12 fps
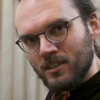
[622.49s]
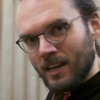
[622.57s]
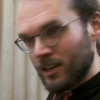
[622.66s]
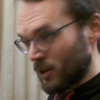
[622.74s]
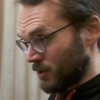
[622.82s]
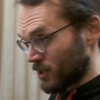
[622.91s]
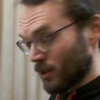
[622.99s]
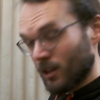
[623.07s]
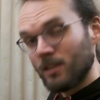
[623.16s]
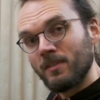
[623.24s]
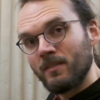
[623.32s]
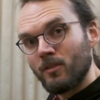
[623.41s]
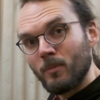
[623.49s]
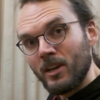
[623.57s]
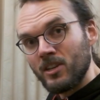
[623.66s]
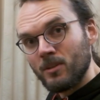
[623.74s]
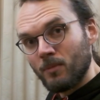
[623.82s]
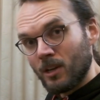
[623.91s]
I know it's a lot of
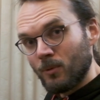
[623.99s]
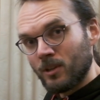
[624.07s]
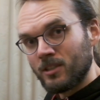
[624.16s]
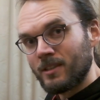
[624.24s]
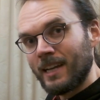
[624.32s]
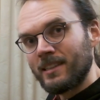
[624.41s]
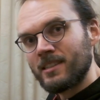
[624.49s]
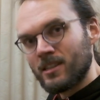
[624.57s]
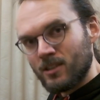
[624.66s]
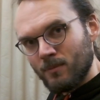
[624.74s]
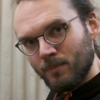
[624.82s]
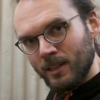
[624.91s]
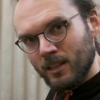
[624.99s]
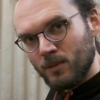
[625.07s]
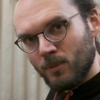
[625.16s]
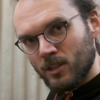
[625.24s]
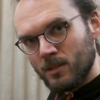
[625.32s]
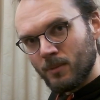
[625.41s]
information, but I want to get this as complete as
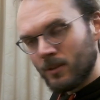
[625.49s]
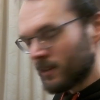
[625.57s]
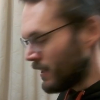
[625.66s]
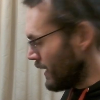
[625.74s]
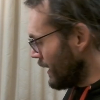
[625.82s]
possible,